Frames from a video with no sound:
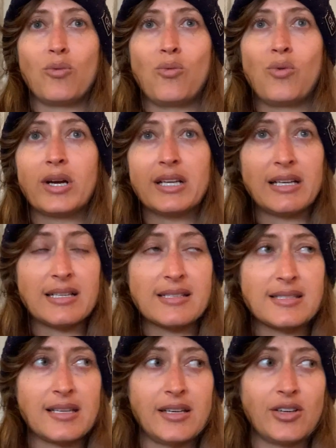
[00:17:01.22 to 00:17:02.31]
what it
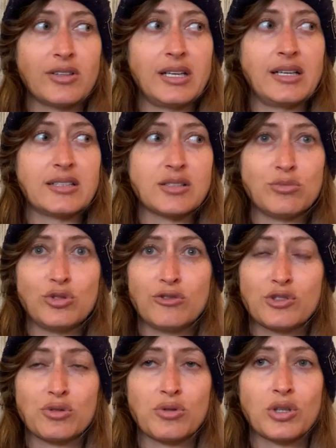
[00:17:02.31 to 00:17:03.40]
is that you're needing to move
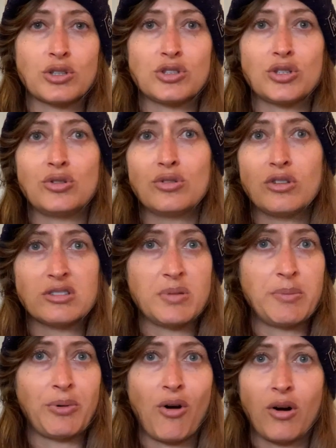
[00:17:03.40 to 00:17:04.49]
towards, who those
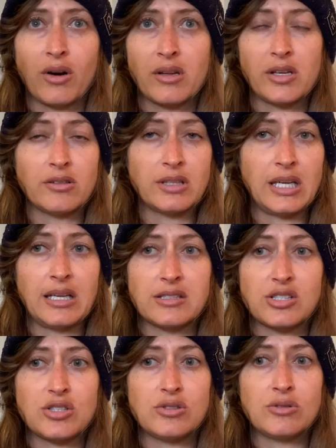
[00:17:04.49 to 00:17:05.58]
people are that you're needing
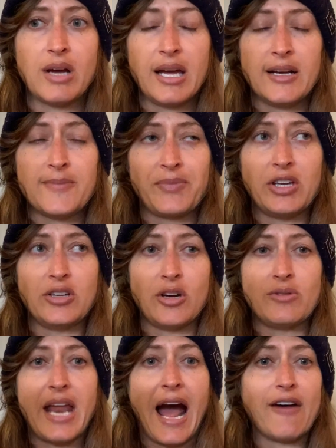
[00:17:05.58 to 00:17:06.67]
to, you know,
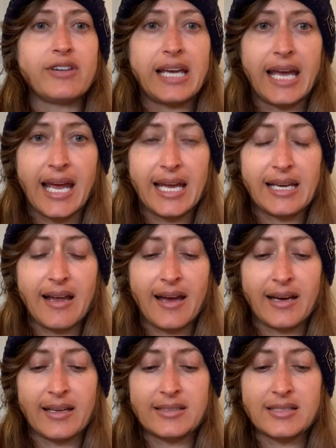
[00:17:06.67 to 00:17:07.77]
navigate
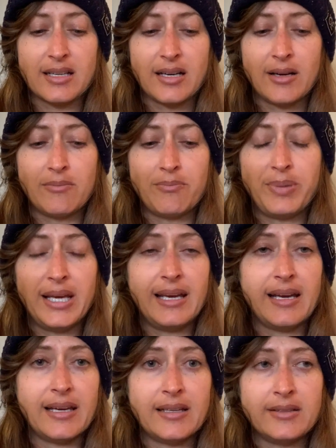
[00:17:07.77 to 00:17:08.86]
and um, be
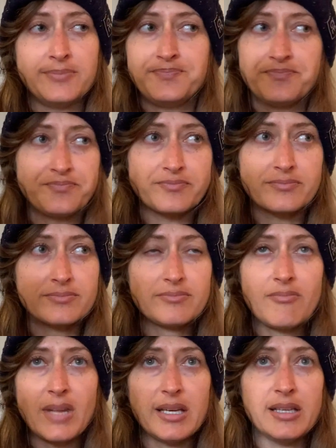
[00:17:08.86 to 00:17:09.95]
in
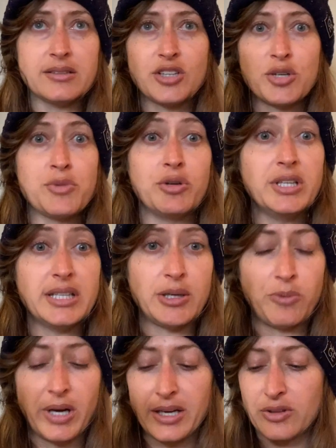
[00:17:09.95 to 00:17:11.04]
in community
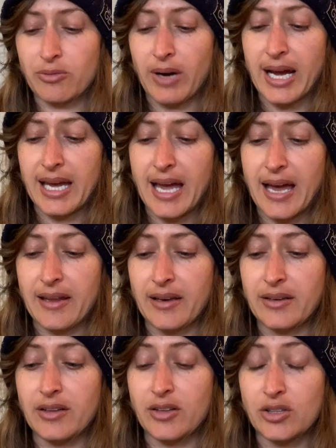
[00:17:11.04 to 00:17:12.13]
with, right?
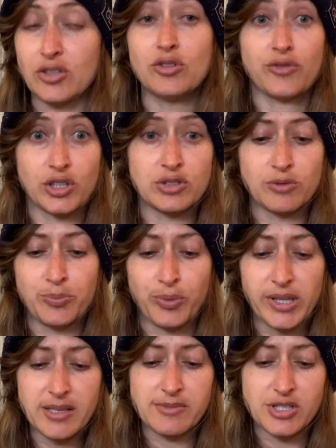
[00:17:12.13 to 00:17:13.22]
And the universe will
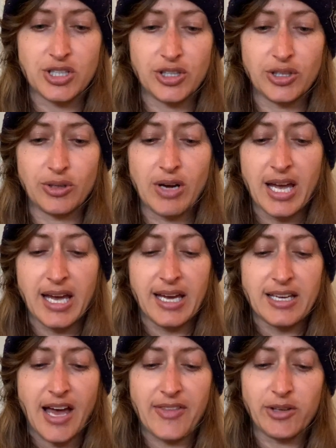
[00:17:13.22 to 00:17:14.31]
bring them to you.
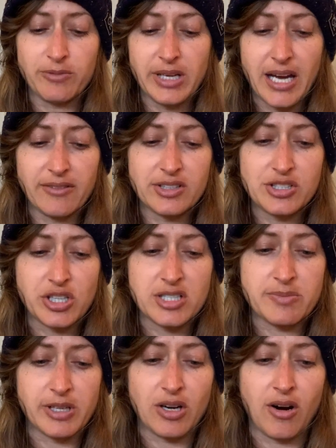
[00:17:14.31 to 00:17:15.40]
And then we have the
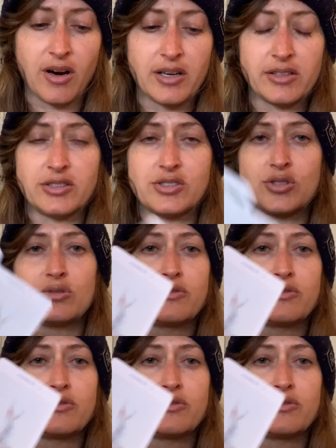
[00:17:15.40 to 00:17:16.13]
judgment card and the two